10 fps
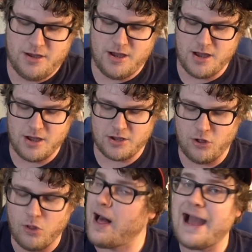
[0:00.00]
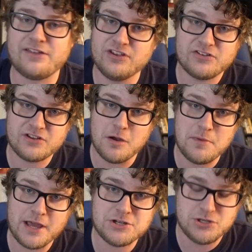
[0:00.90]
classics
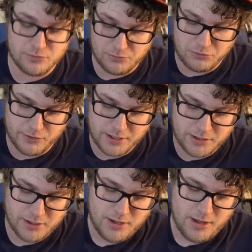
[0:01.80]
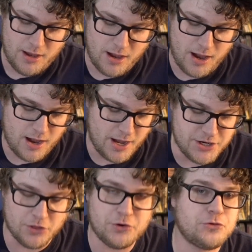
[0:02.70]
coming at you real quick.
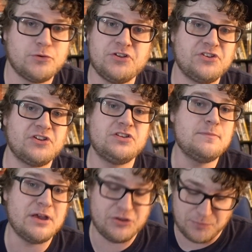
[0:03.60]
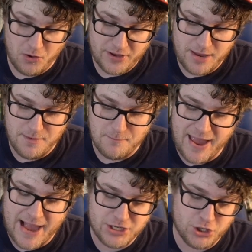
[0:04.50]
Another 360 baseball game,
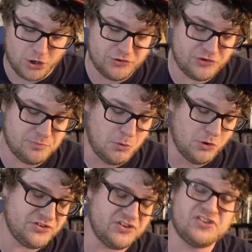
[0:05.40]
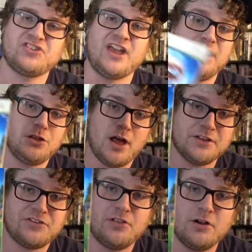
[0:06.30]
Backyard Sports
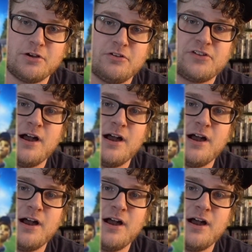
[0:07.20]
Sandlot Sluggers.